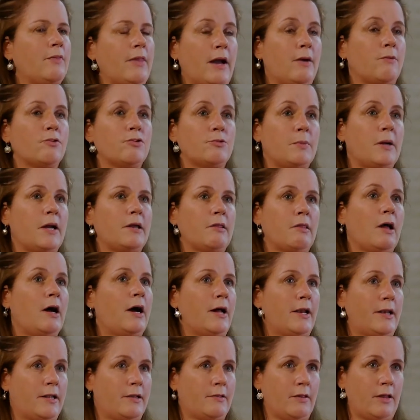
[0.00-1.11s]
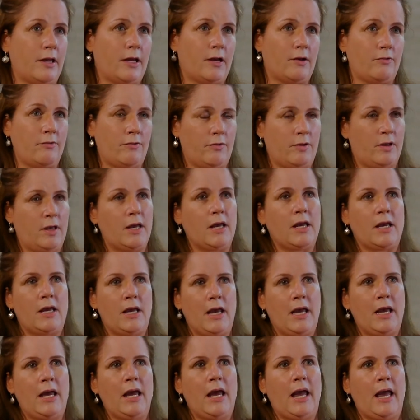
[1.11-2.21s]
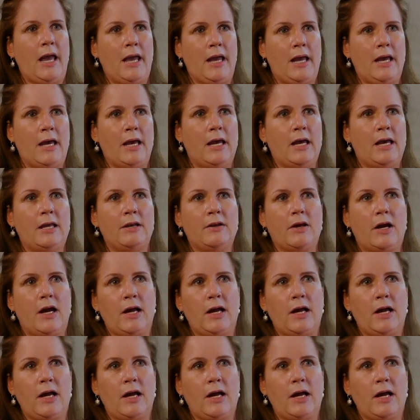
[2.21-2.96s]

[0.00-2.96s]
was my lot in life. And